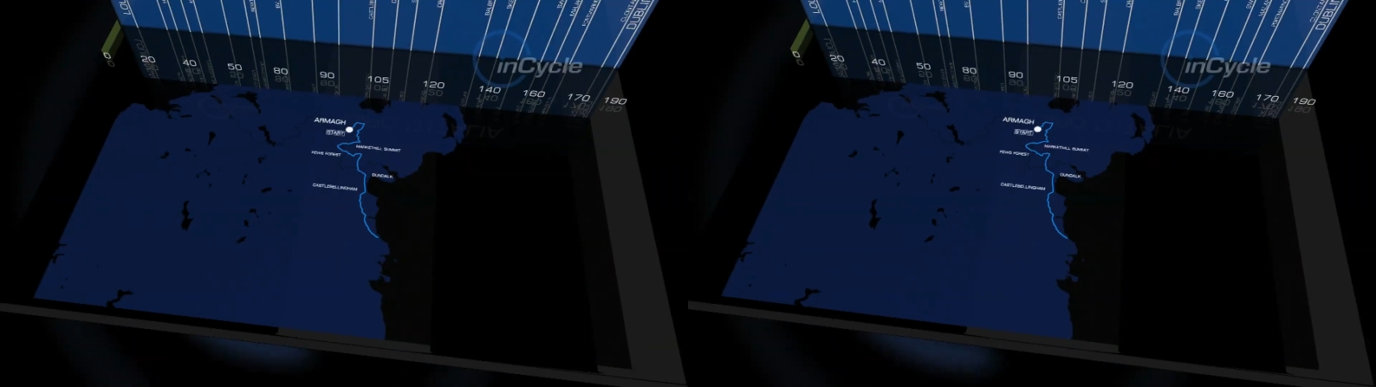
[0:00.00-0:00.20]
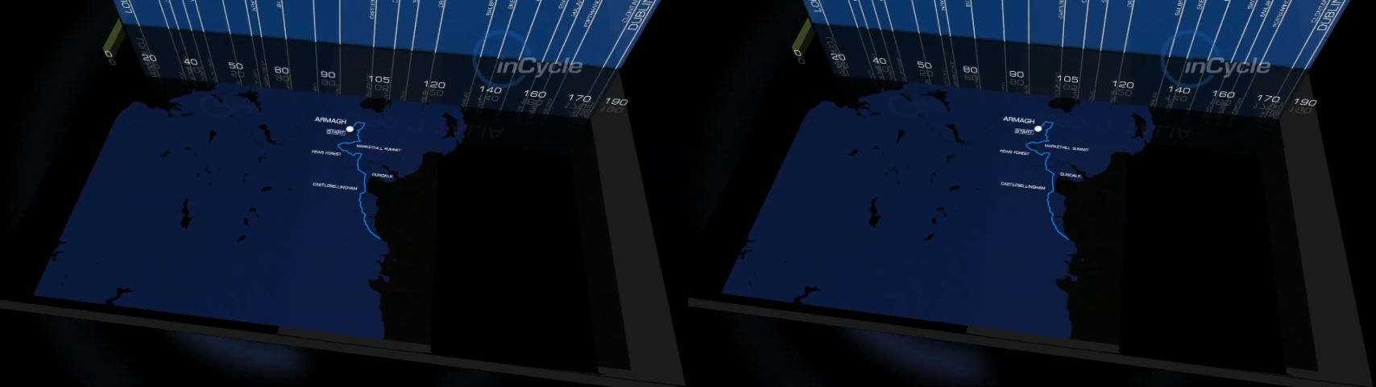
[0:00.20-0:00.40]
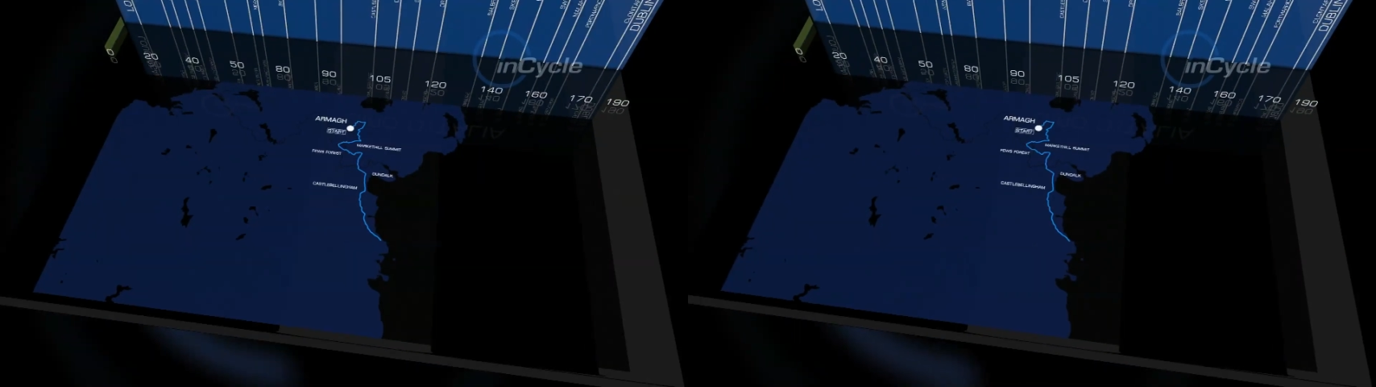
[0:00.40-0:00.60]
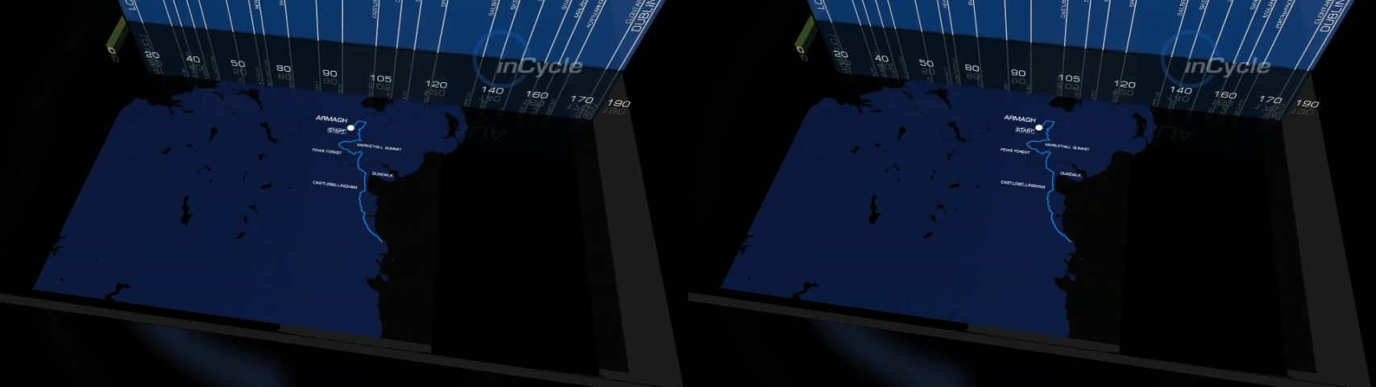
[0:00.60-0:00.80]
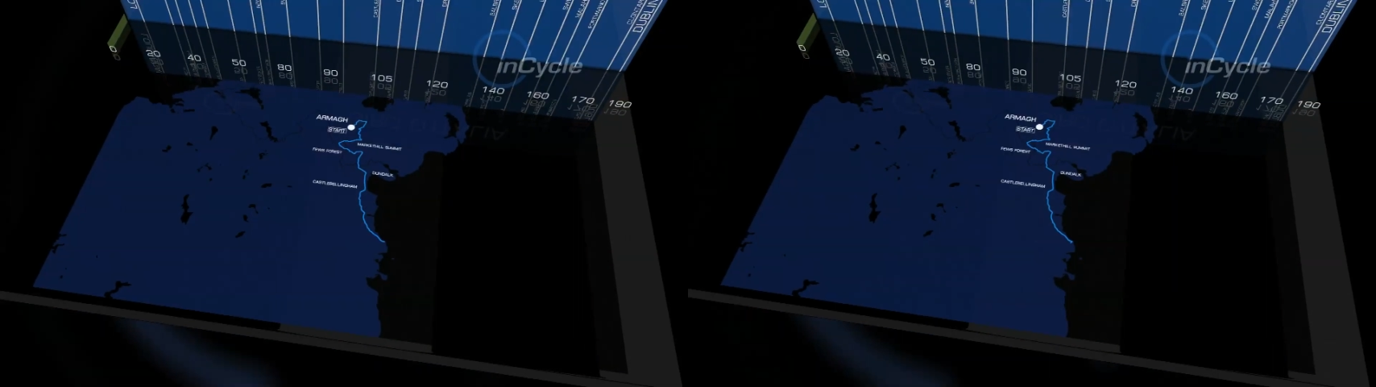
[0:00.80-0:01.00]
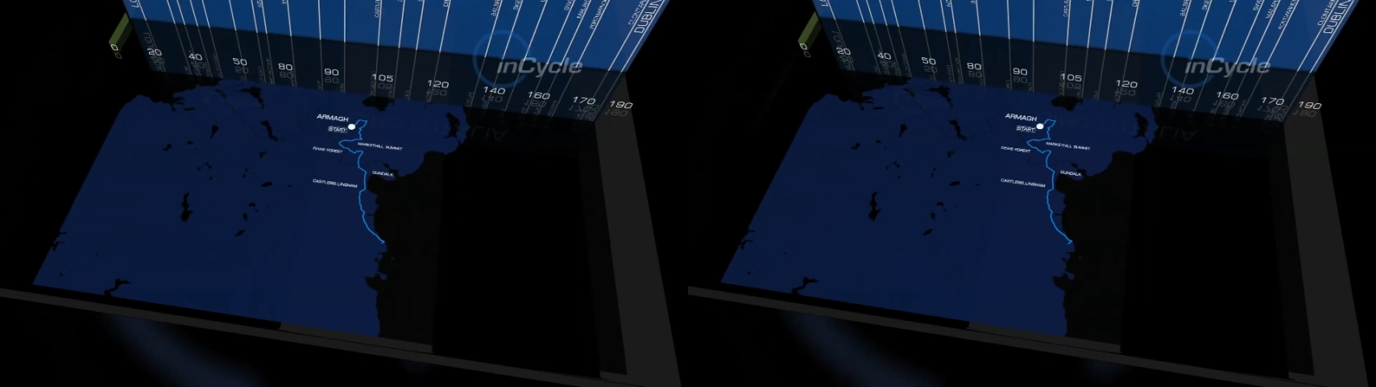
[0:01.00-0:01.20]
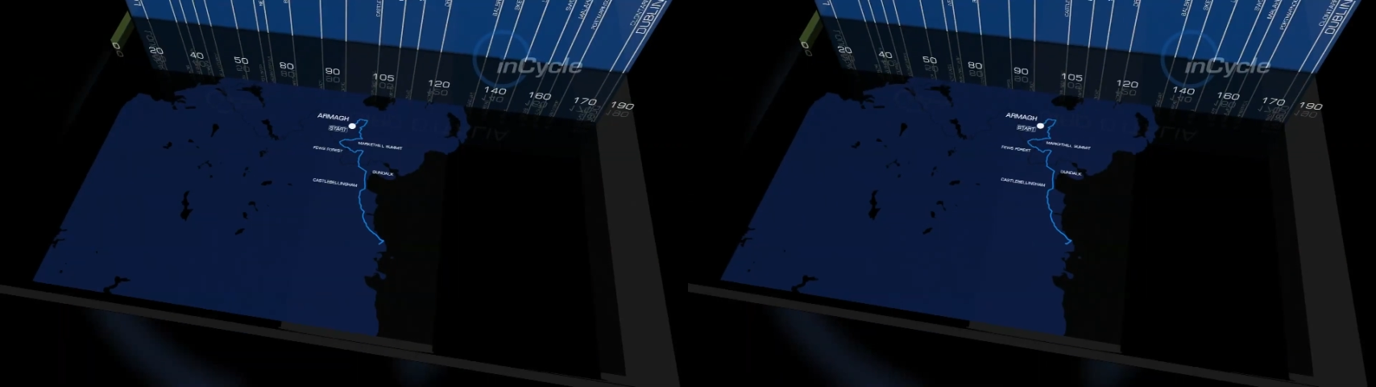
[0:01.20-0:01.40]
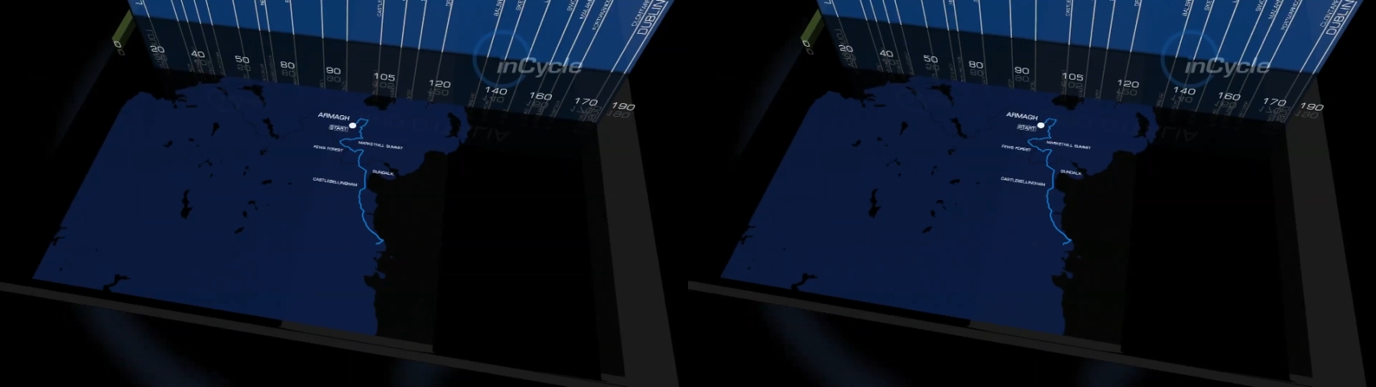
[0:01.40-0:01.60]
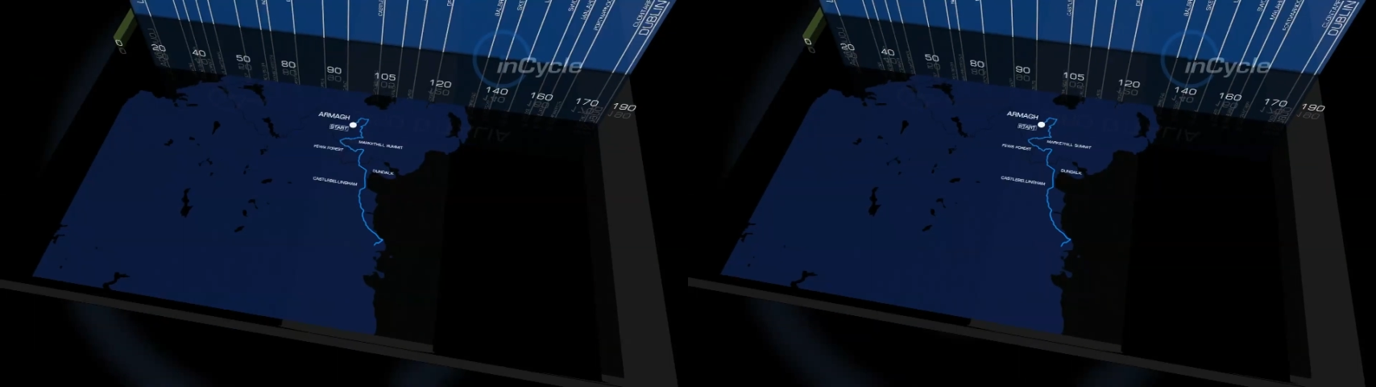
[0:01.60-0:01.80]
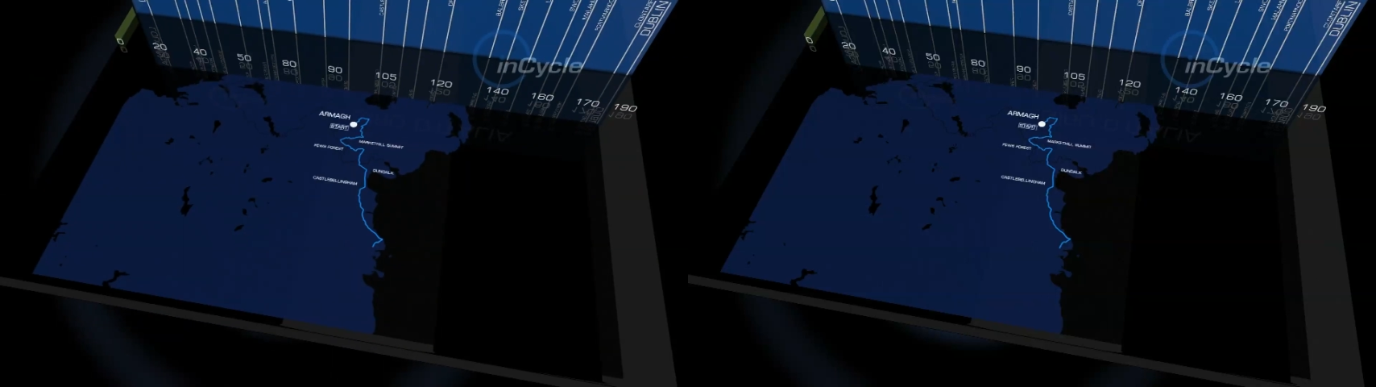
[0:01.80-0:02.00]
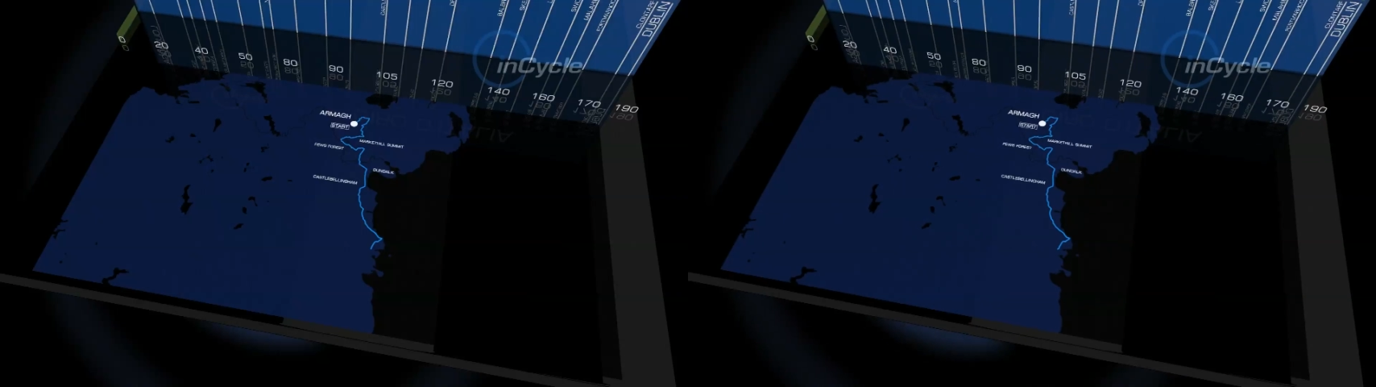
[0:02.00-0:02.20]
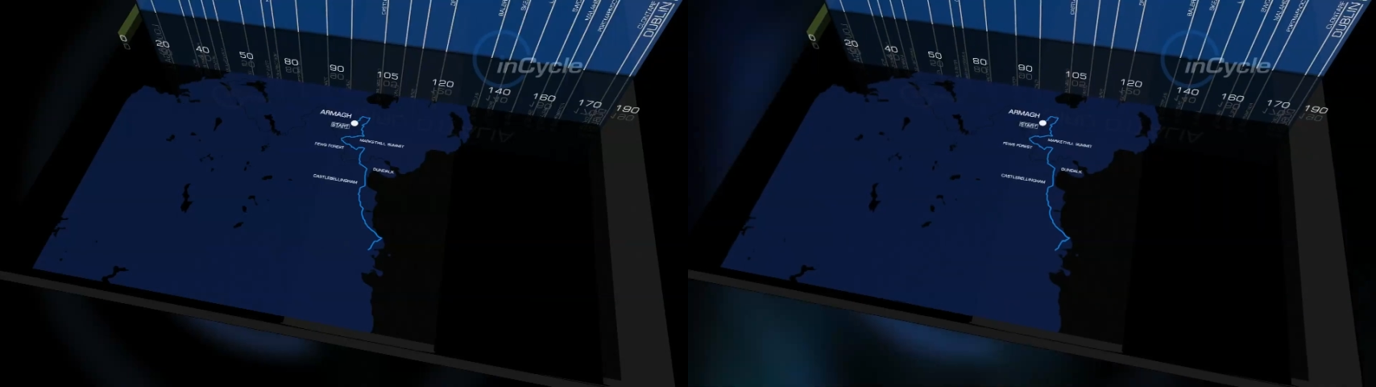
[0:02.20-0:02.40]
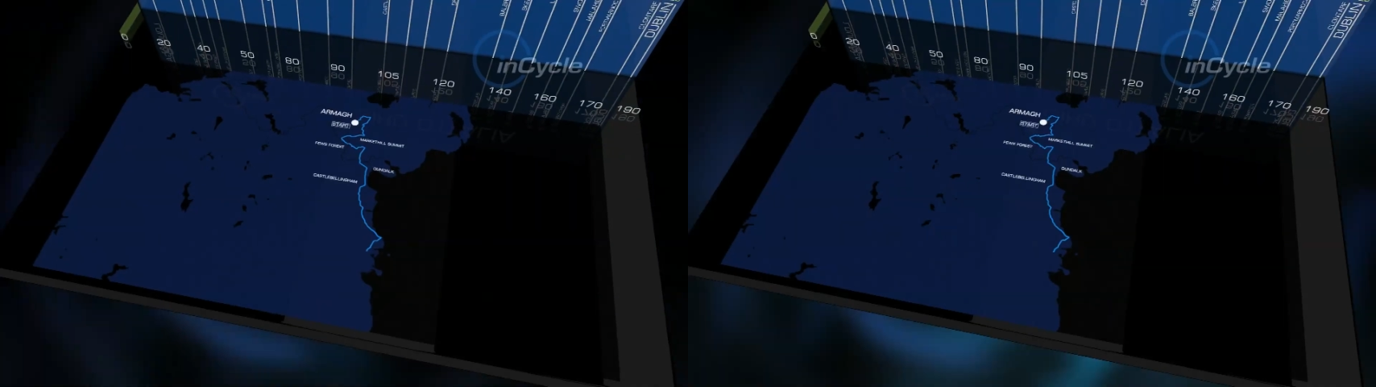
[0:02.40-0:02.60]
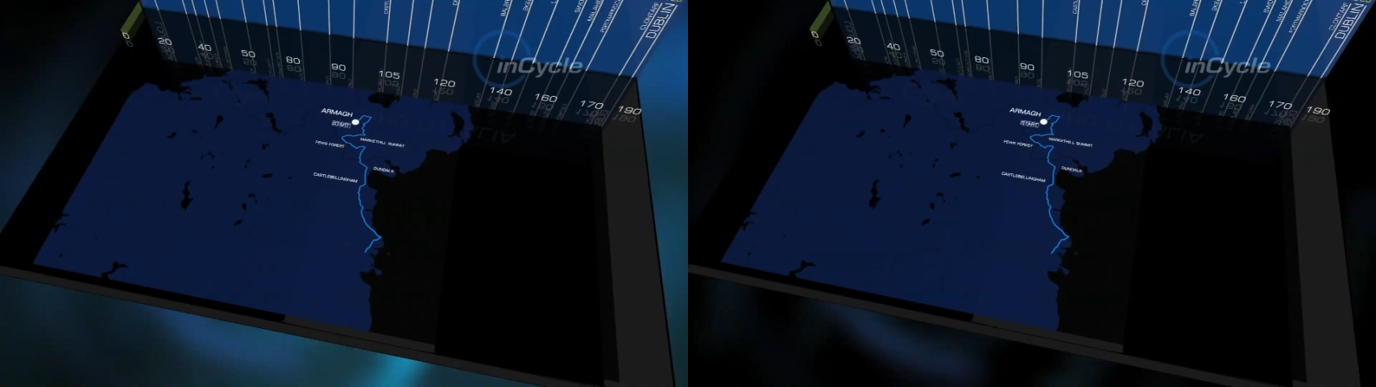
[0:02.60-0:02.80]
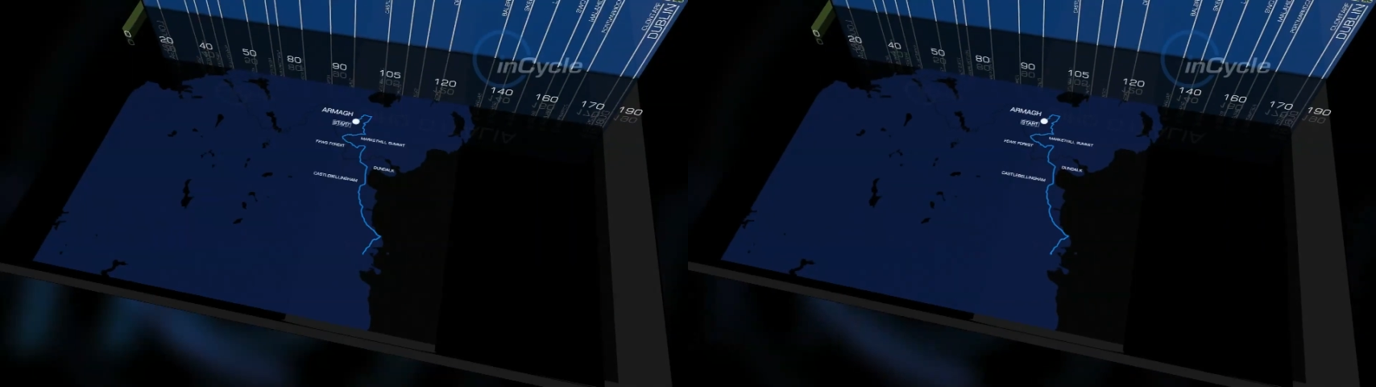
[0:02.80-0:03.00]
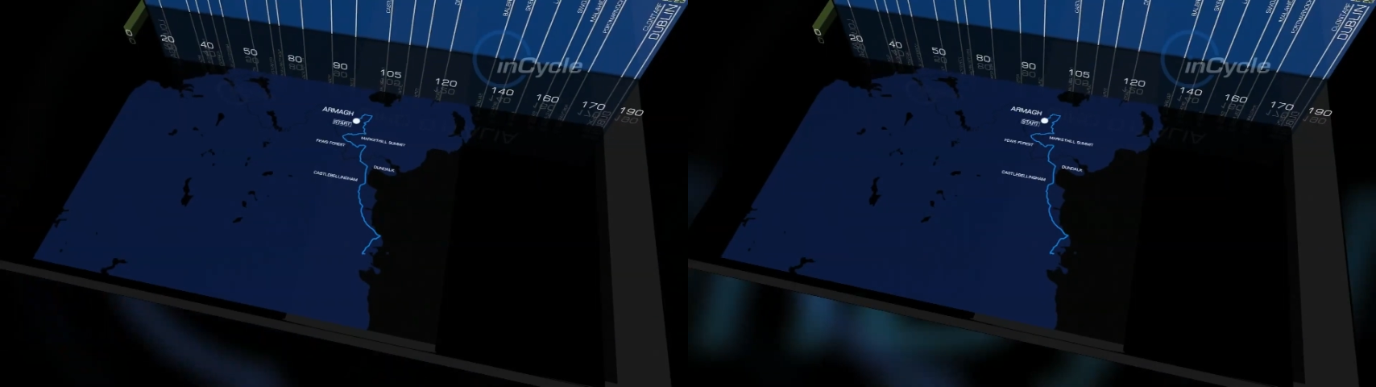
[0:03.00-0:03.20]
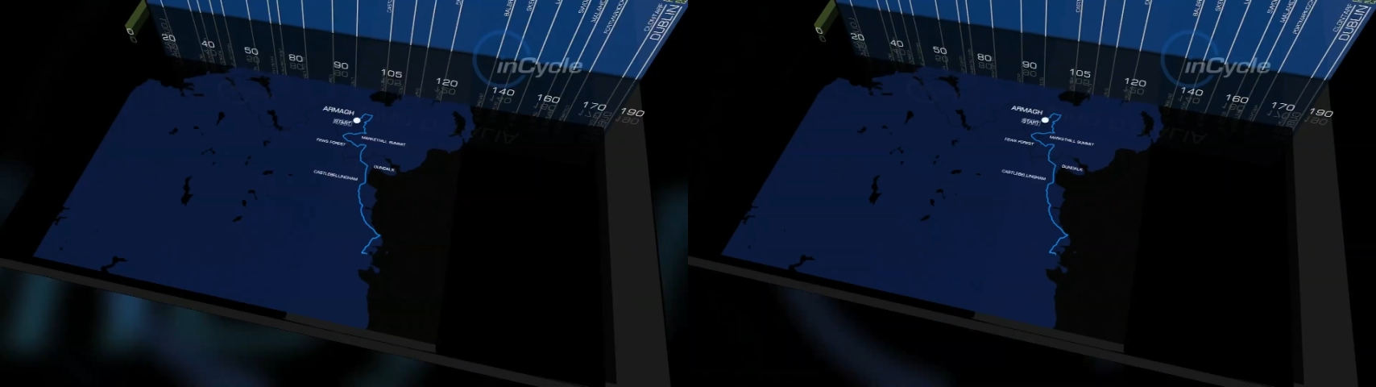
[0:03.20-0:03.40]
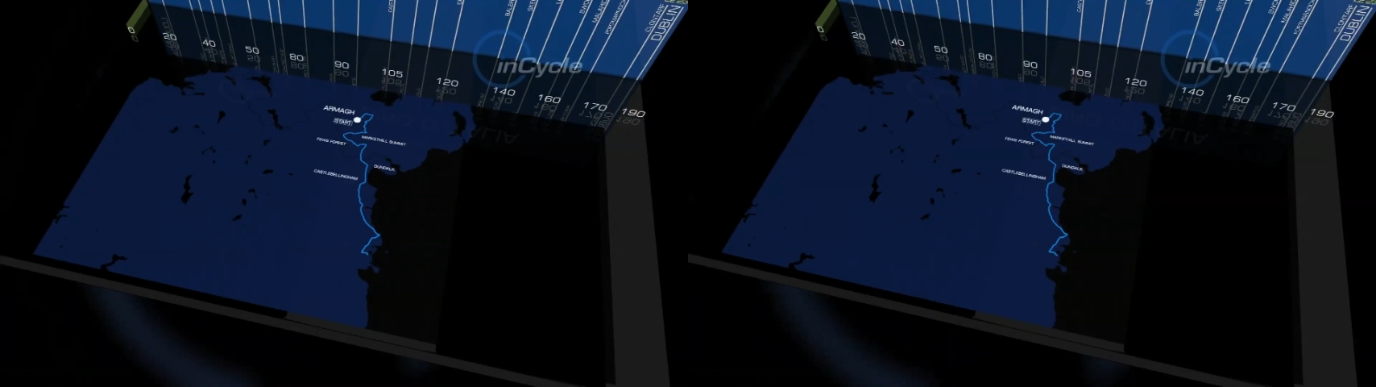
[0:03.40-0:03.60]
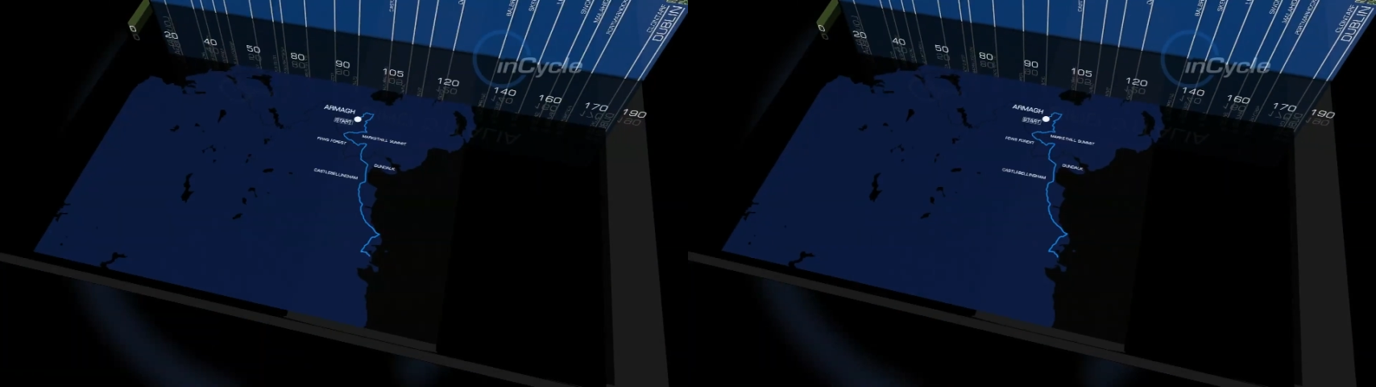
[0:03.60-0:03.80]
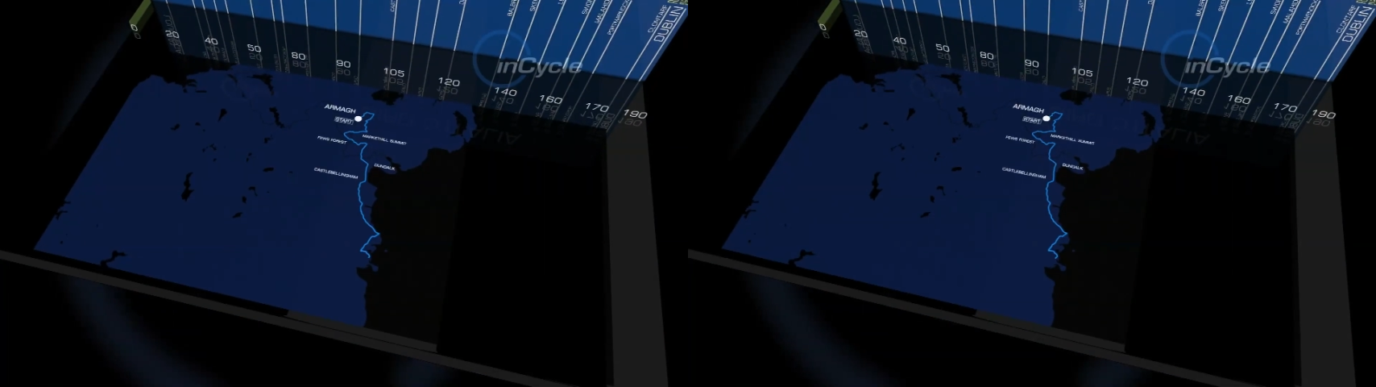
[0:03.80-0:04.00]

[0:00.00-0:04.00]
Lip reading: No face is visible, so there are no lips to read.